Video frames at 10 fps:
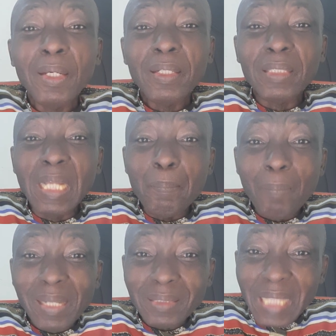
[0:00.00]
the
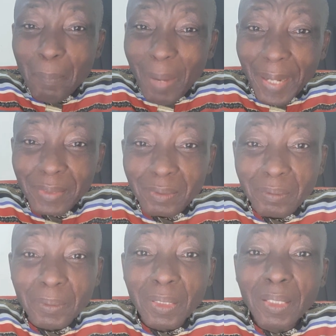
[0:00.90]
mastermind,
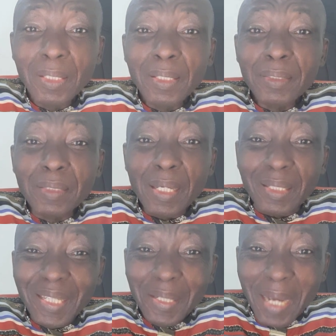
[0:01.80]
the
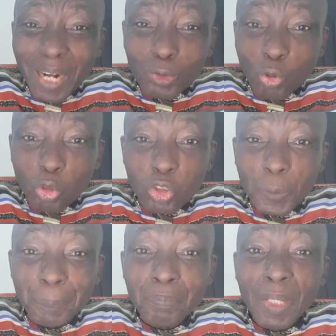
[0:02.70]
key actors